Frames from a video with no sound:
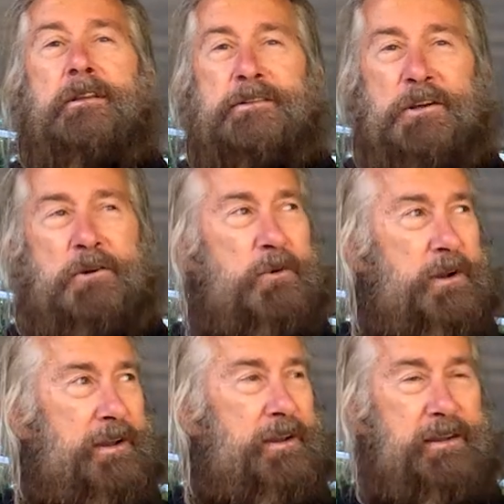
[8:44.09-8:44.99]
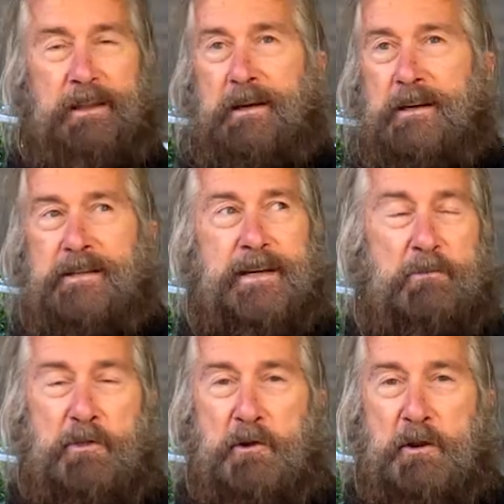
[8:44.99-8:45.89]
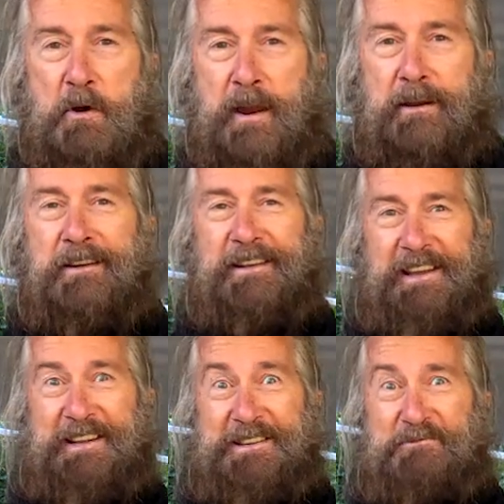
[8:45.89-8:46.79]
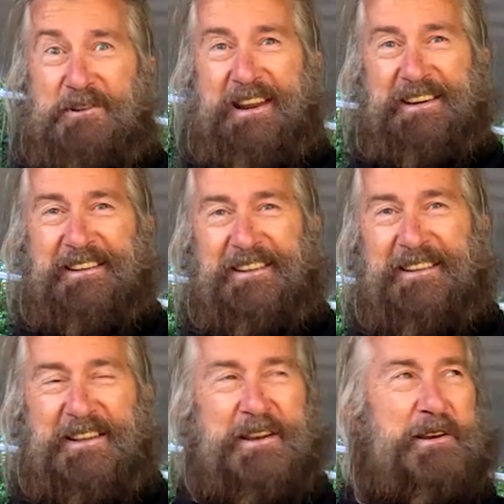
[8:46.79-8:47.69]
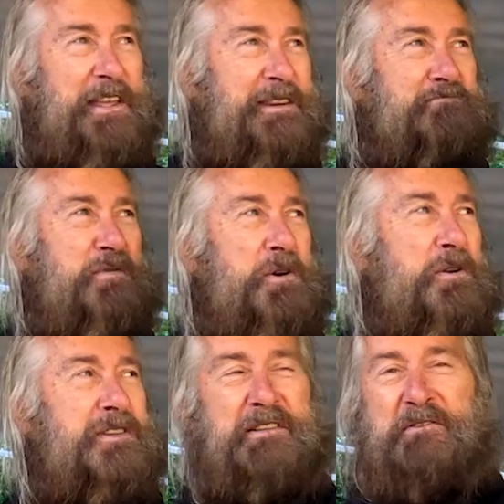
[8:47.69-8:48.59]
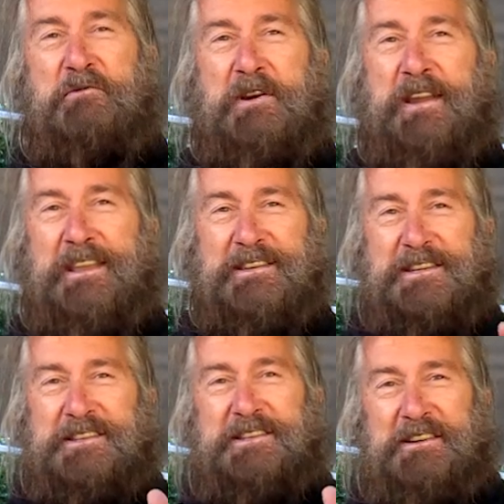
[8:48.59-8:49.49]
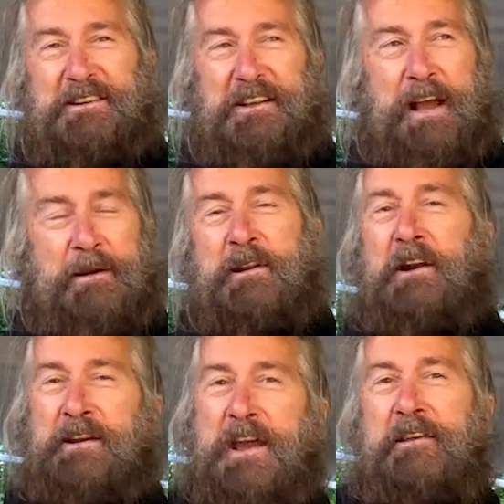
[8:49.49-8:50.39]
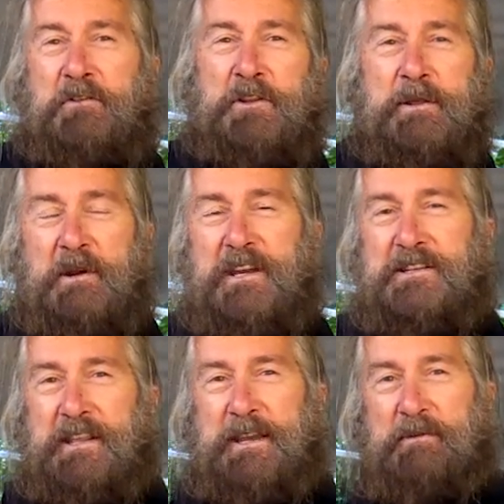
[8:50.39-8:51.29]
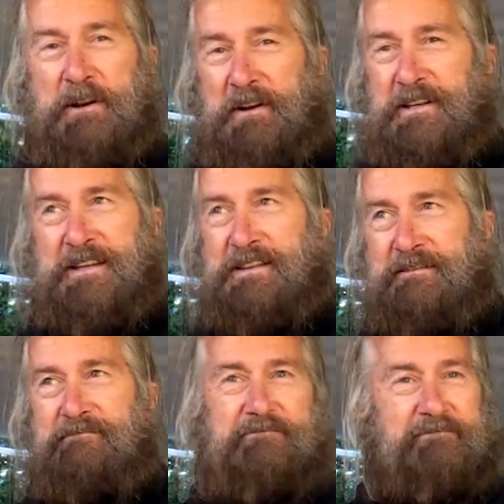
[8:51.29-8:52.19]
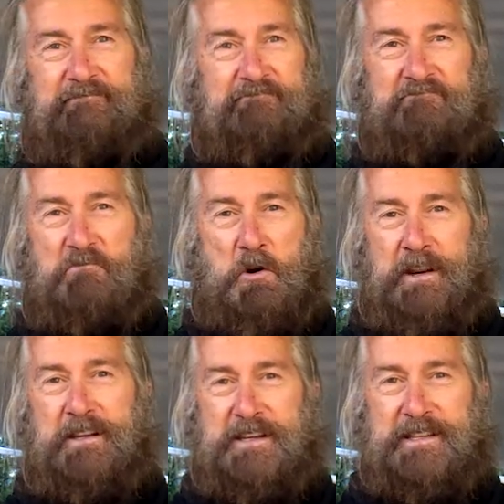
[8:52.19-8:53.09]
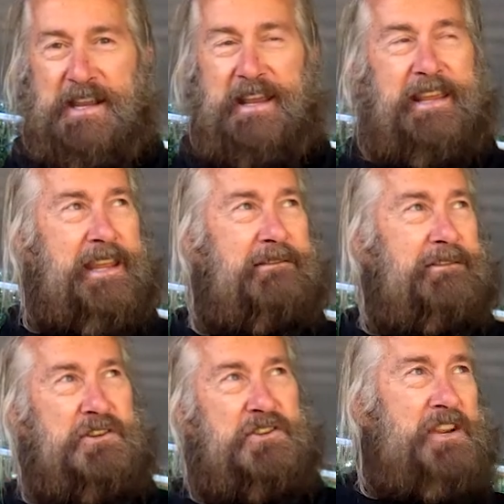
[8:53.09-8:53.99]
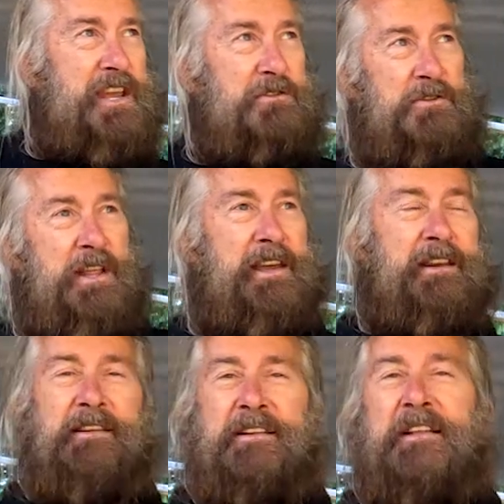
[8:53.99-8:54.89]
So and it's number 31. It's great. There's birds everywhere. I mean, I know you've got the beach there, but I just wanted to stay here and just check it all out.